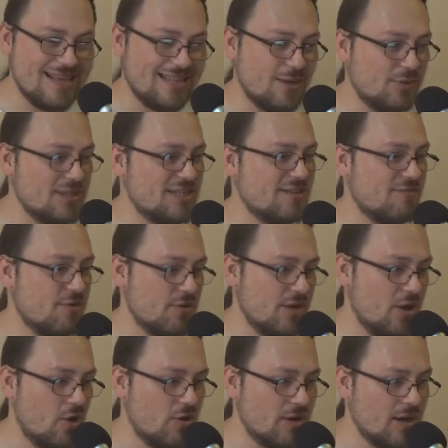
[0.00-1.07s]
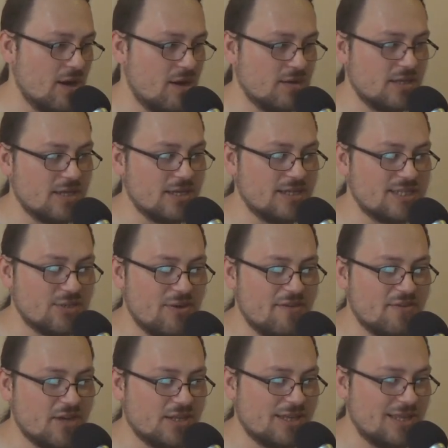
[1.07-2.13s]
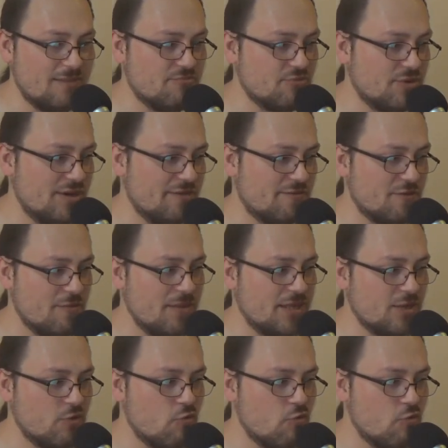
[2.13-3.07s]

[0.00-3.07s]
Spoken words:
Now, this is a very long article, so I've cut liberally from it.